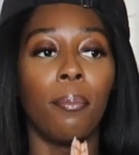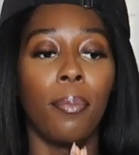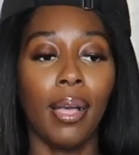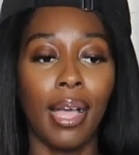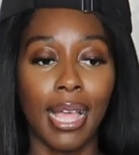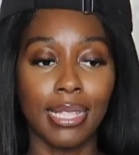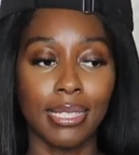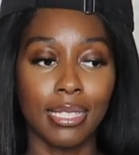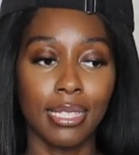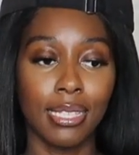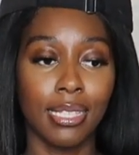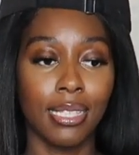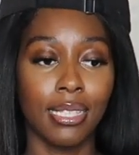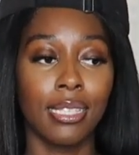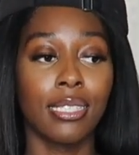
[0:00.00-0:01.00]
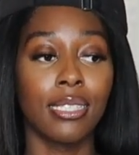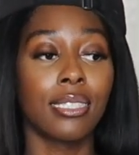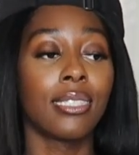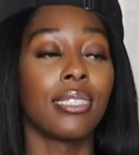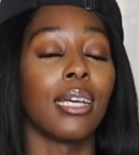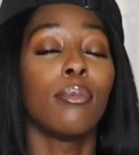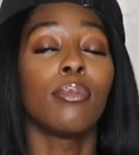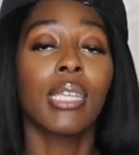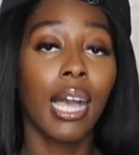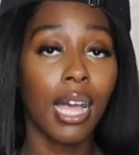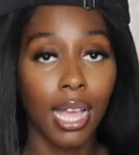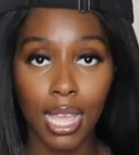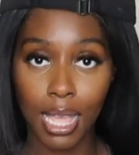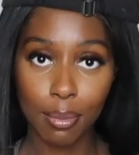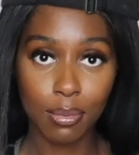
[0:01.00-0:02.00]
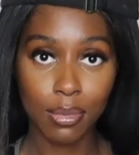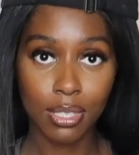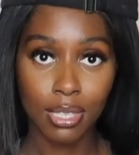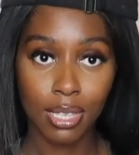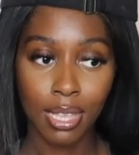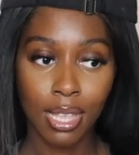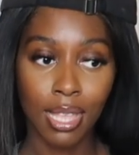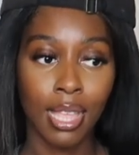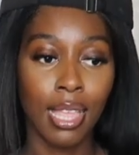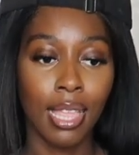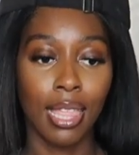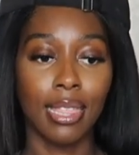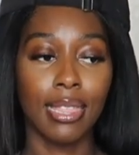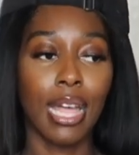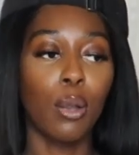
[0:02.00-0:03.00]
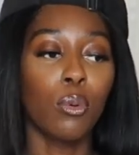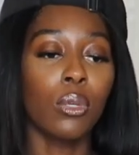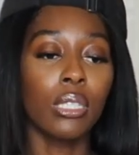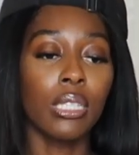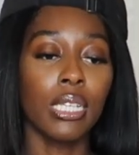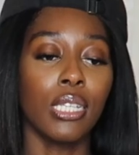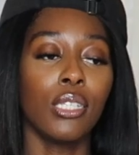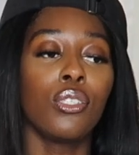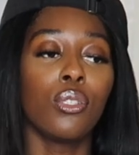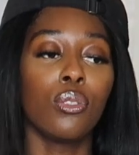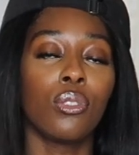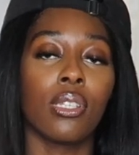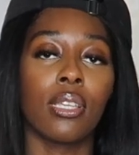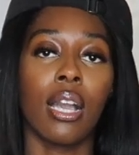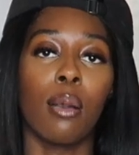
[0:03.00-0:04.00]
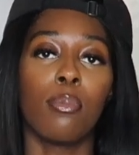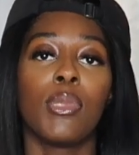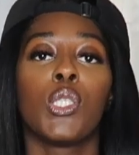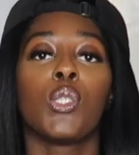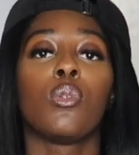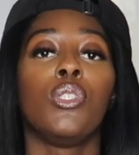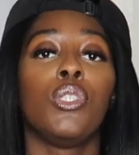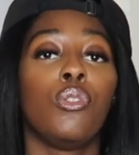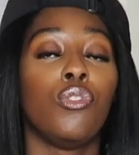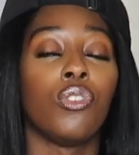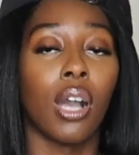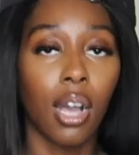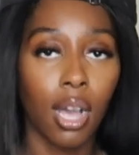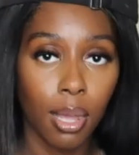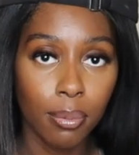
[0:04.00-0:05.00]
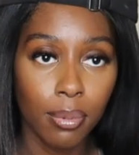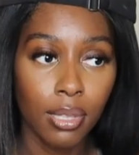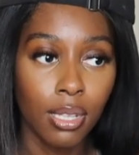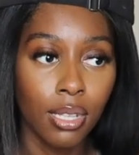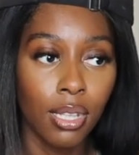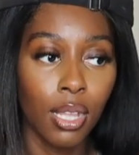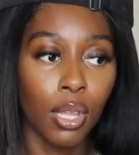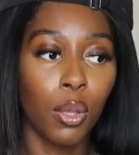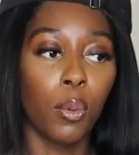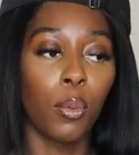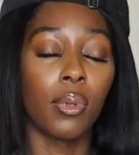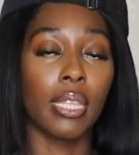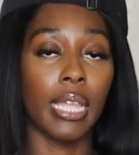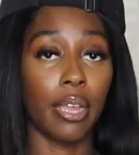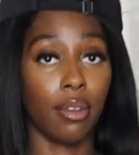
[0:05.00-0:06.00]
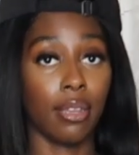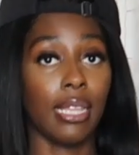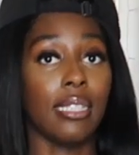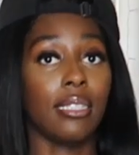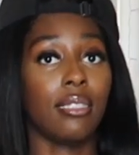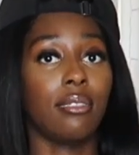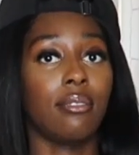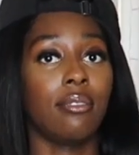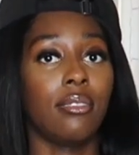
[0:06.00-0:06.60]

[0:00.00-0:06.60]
But sometimes that will lead you to come into a new job with arrogance.